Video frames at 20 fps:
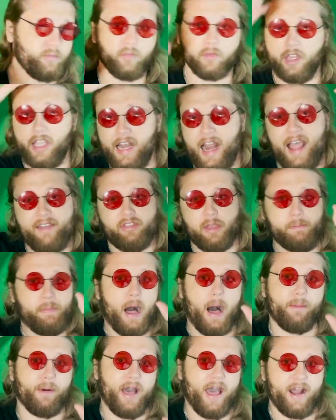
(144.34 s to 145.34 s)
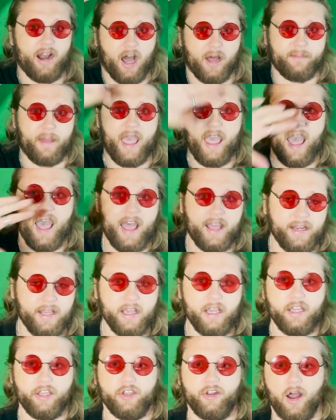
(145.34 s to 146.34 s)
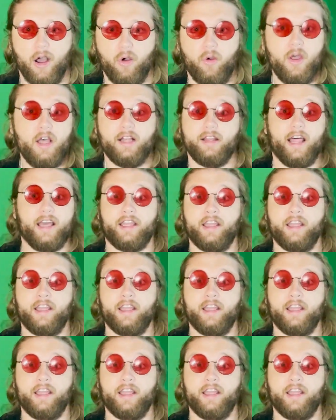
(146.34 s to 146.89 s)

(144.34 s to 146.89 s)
And I have the bobblehead on my head, like